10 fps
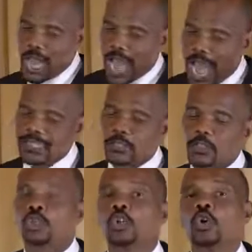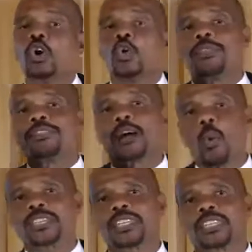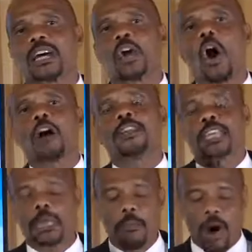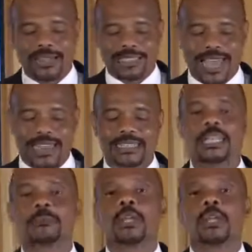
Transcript: has to do with the question of immortality.